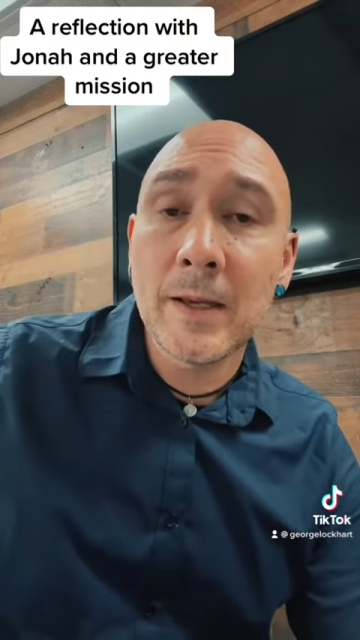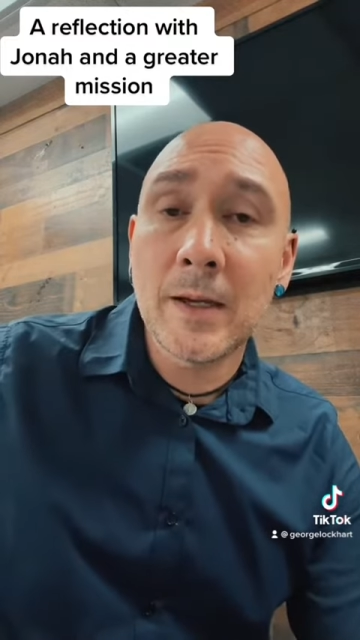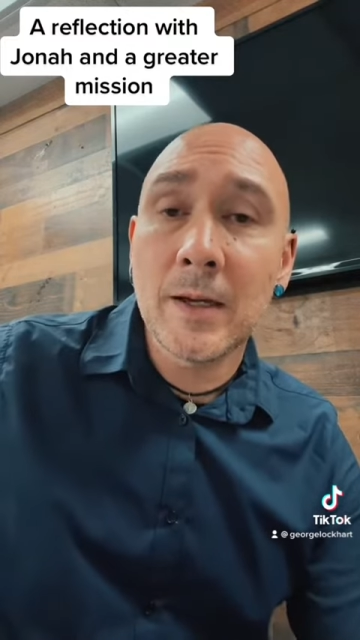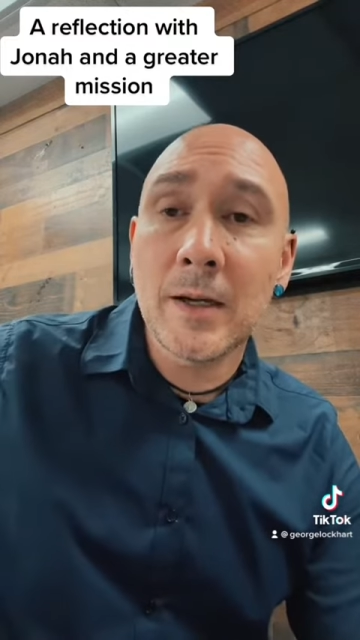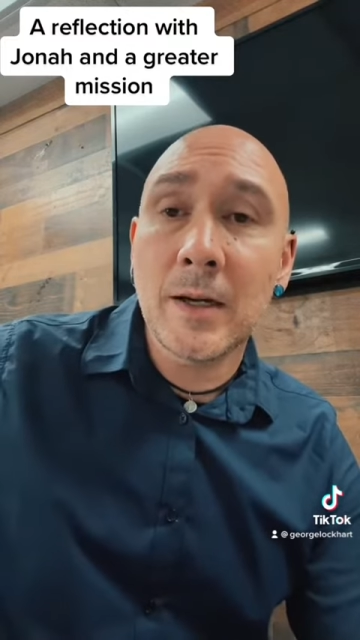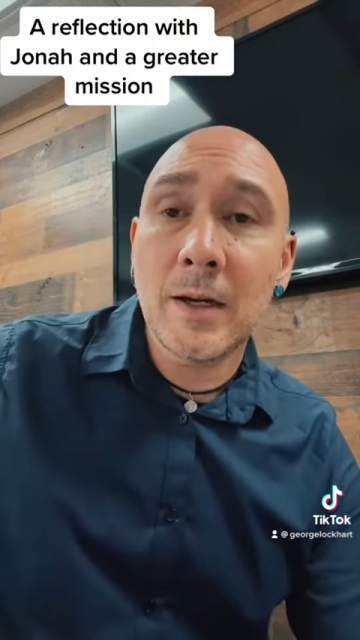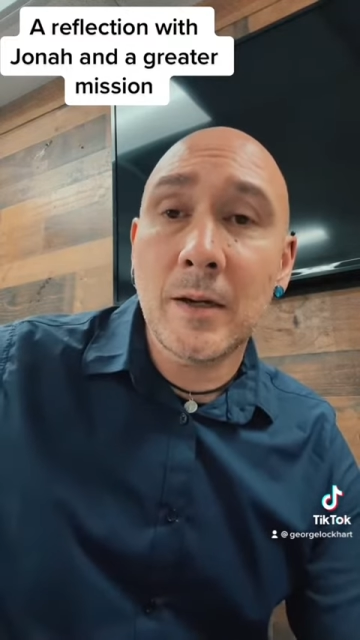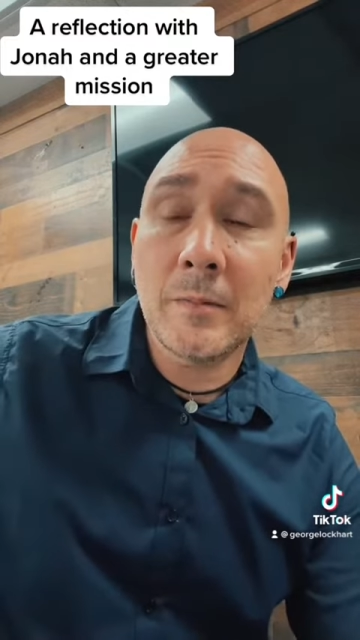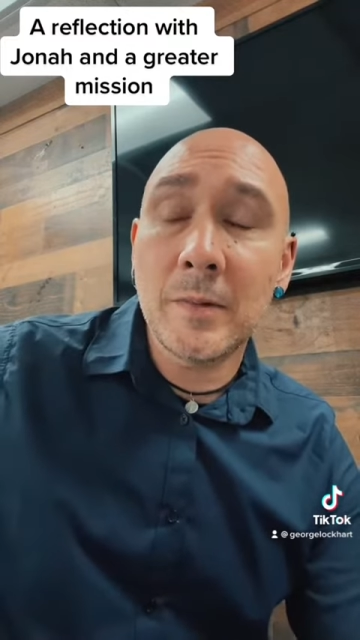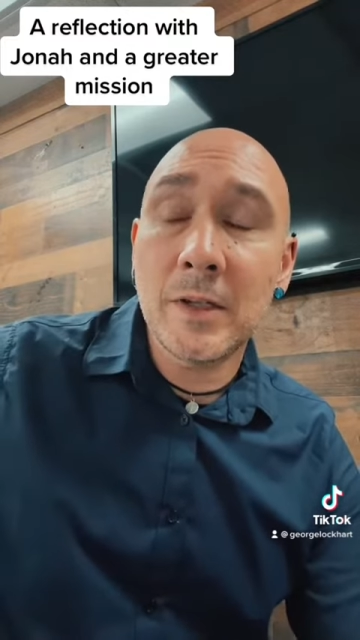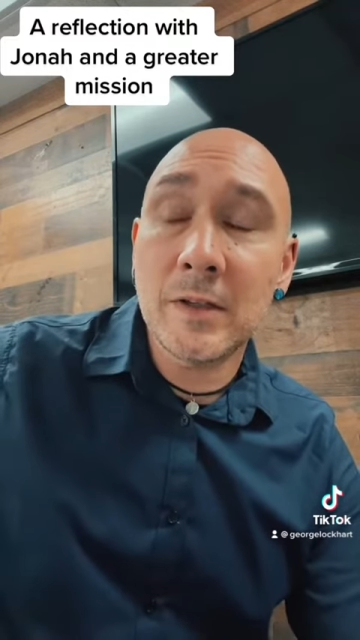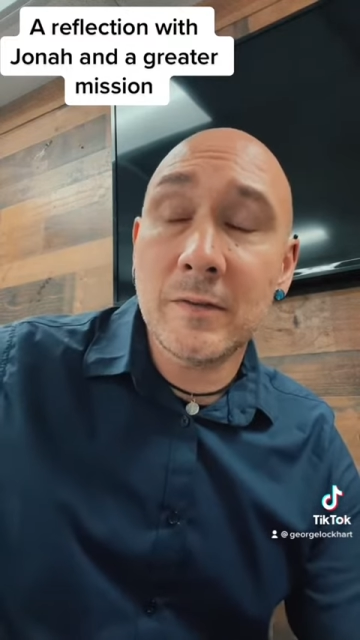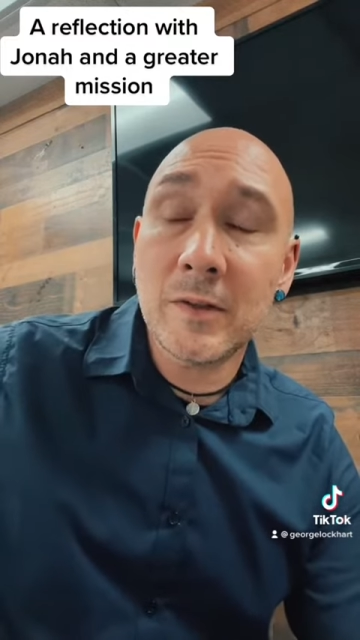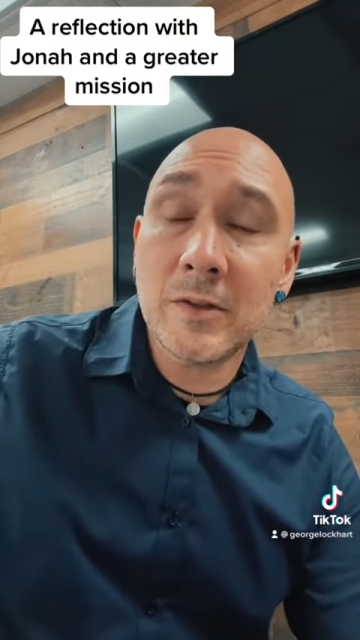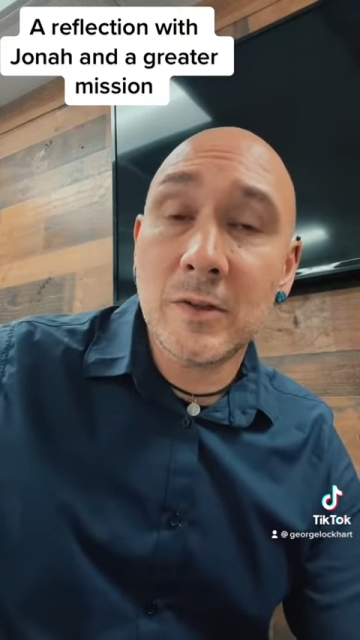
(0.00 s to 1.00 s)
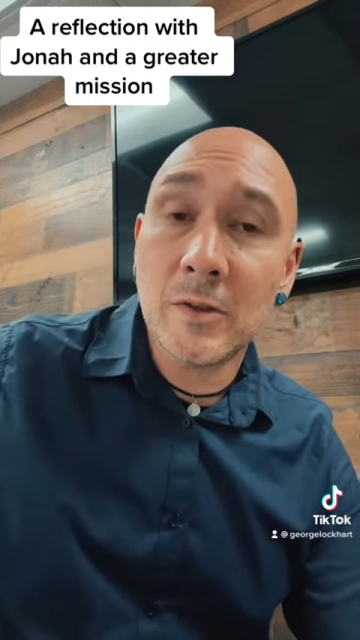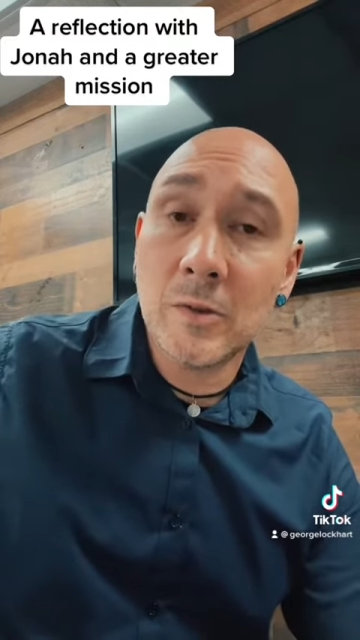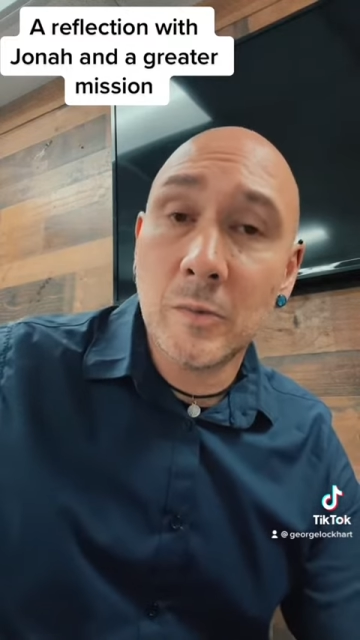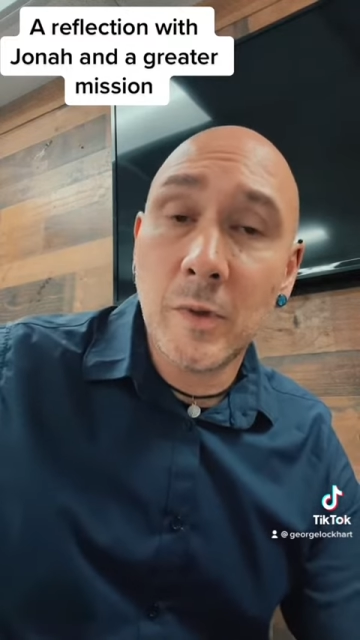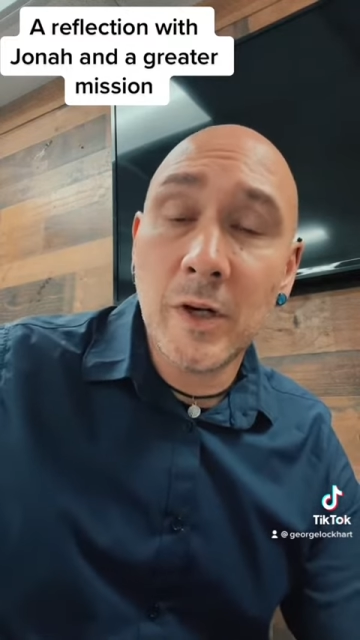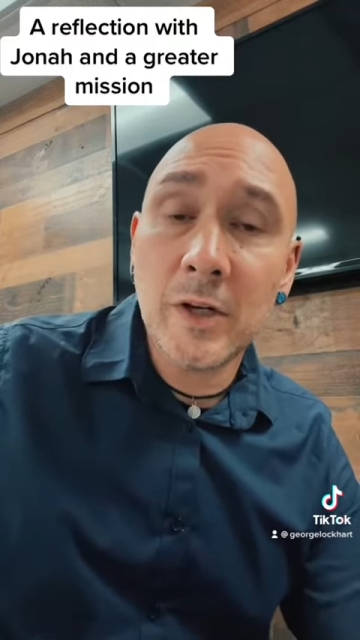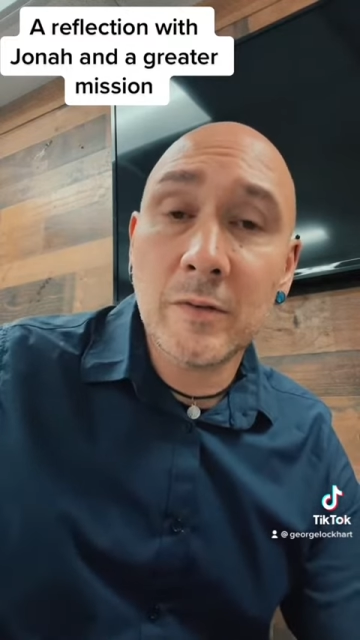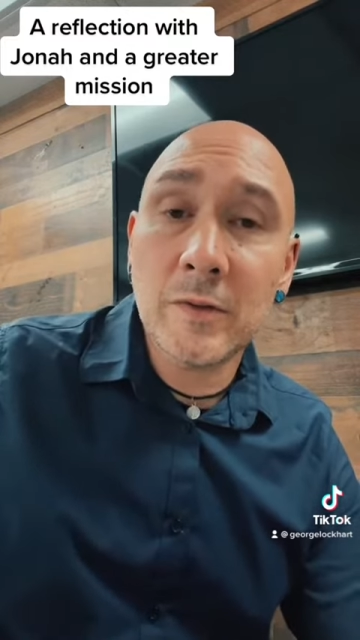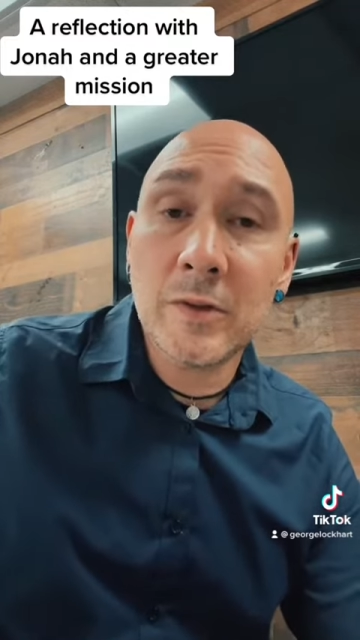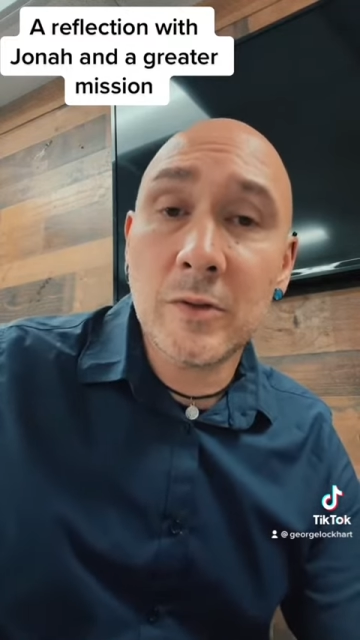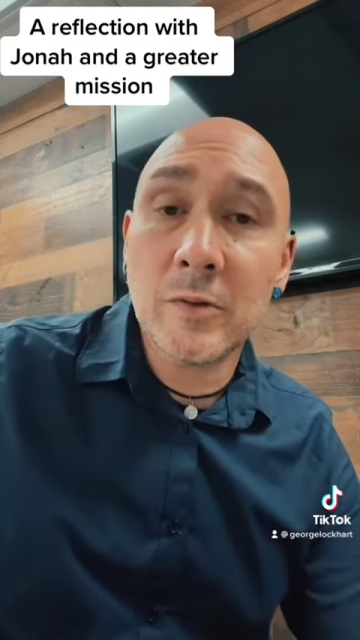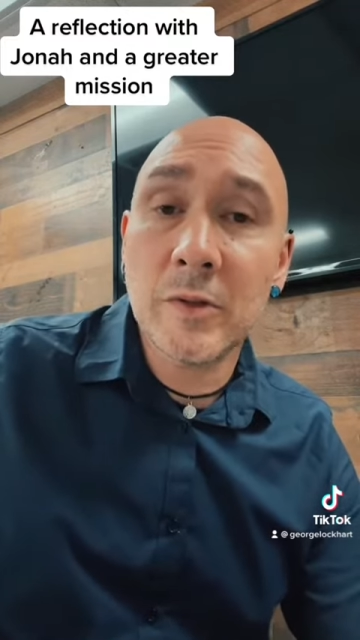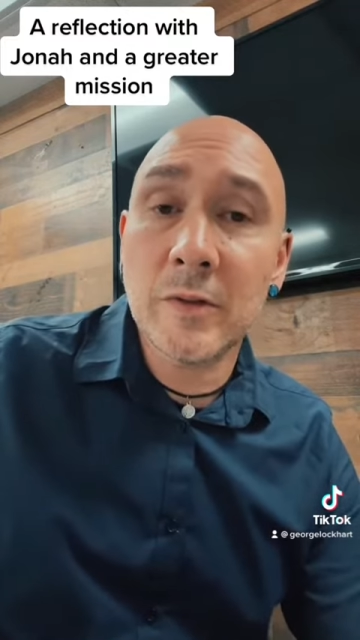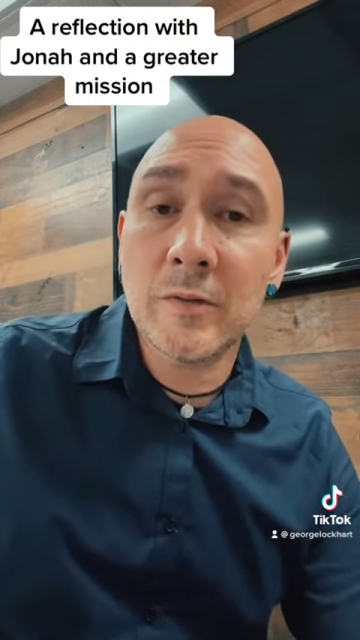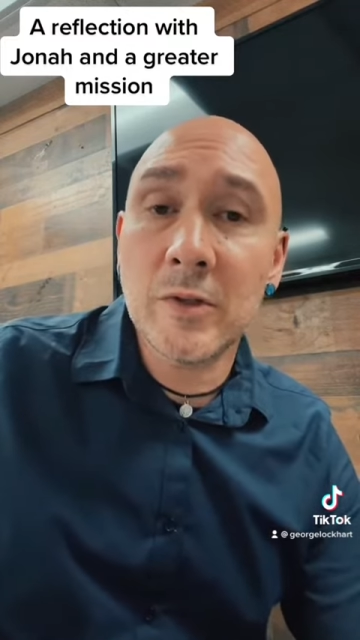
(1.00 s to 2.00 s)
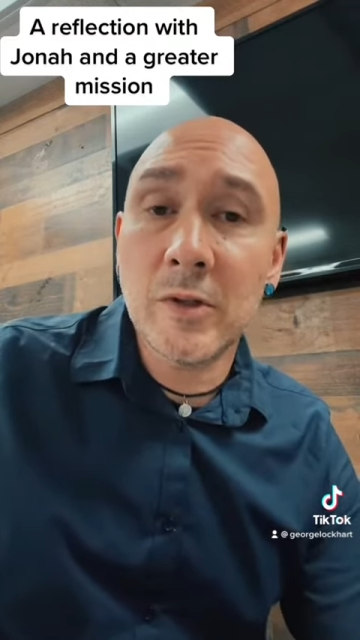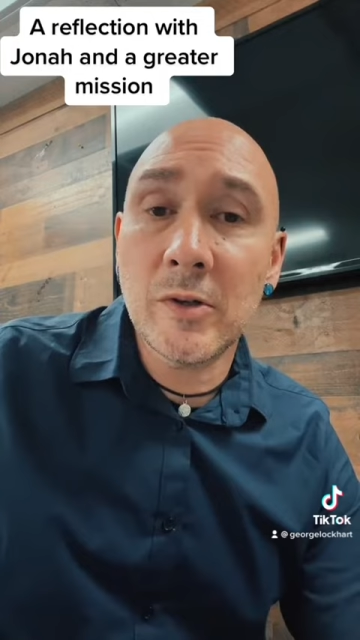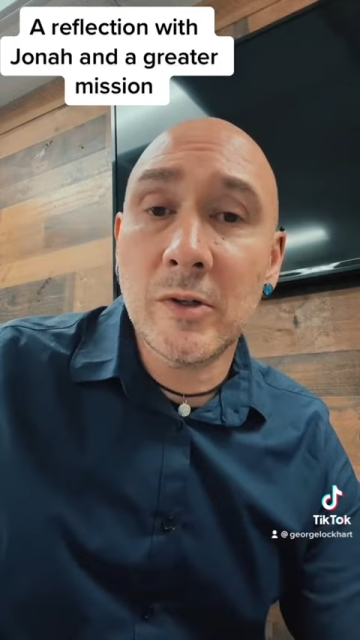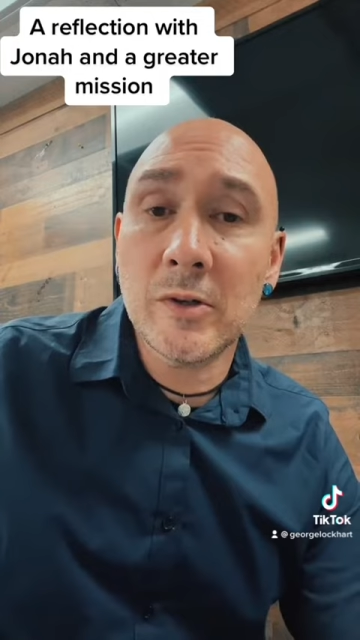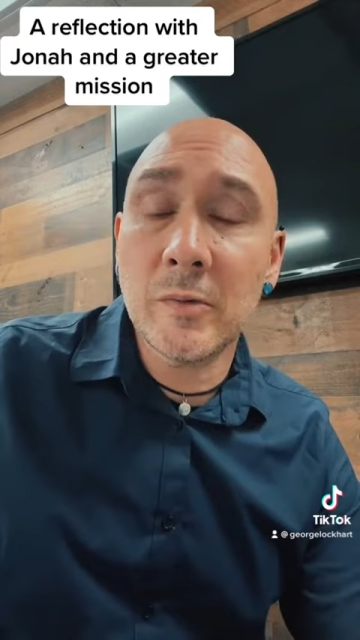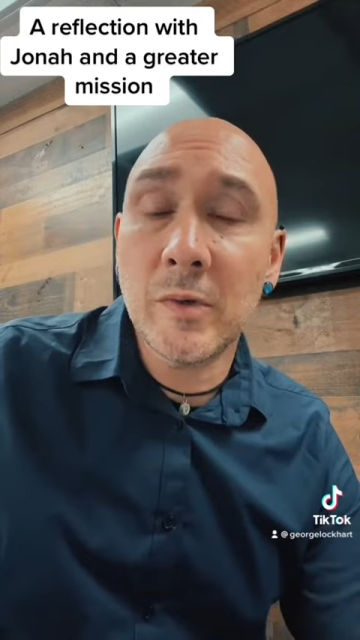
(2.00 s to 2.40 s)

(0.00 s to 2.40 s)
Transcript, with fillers: Uh, many of us are aware of the story of Jonah.